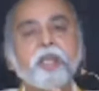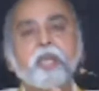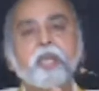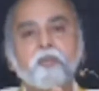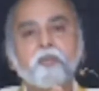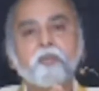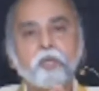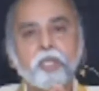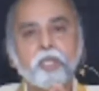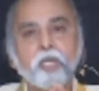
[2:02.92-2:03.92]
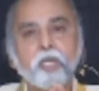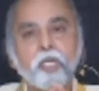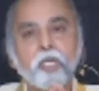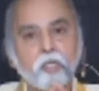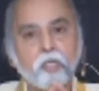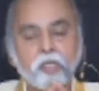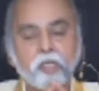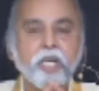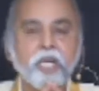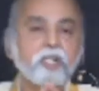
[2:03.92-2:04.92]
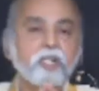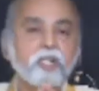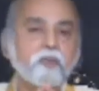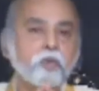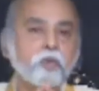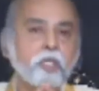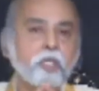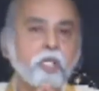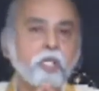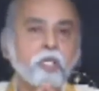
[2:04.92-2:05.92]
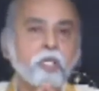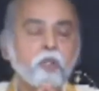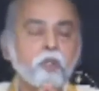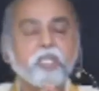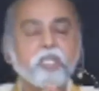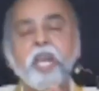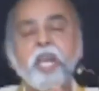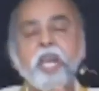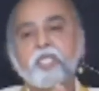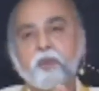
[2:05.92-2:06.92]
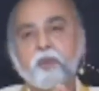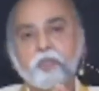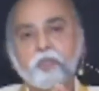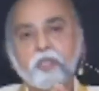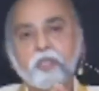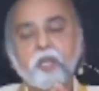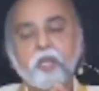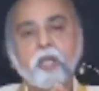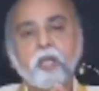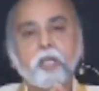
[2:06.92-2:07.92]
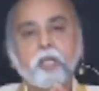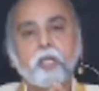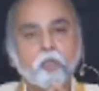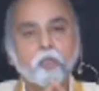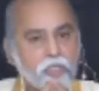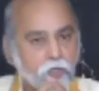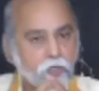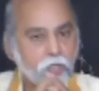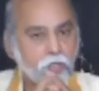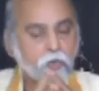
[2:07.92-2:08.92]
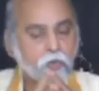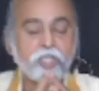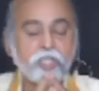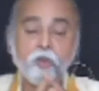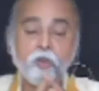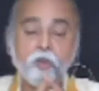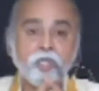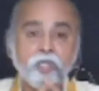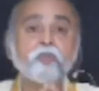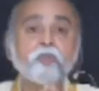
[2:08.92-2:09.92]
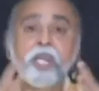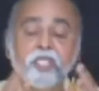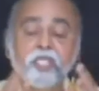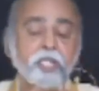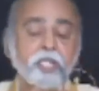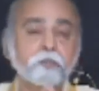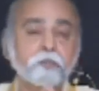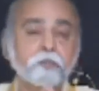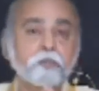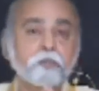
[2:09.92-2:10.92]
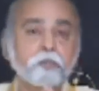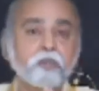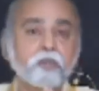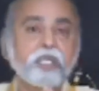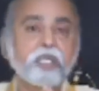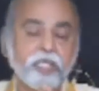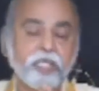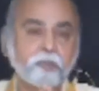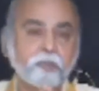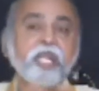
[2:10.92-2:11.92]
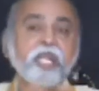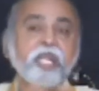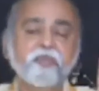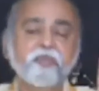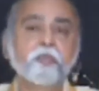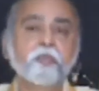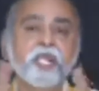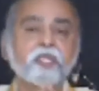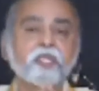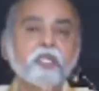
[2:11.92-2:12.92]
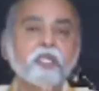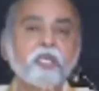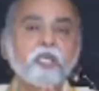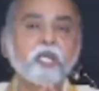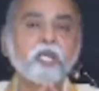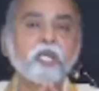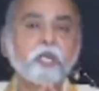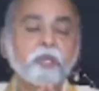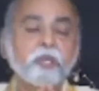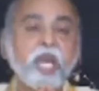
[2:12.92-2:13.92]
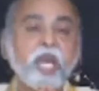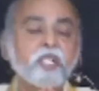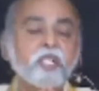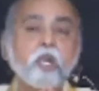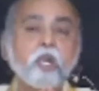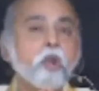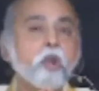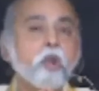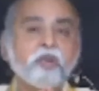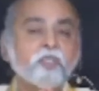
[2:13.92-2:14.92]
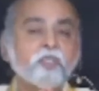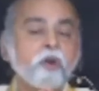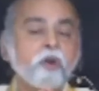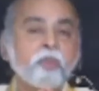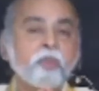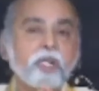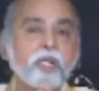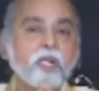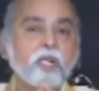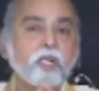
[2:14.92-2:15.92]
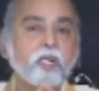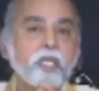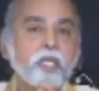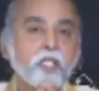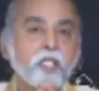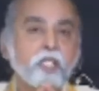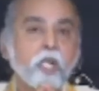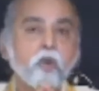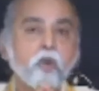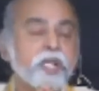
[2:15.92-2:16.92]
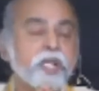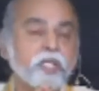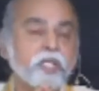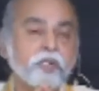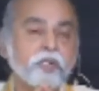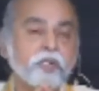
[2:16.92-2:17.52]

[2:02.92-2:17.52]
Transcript: Revolution, not the Russian Revolution, not the Chinese Revolution. Those revolutions were necessary. Yes, but they have their place. But that is not going to transform man. That is not going to end suffering.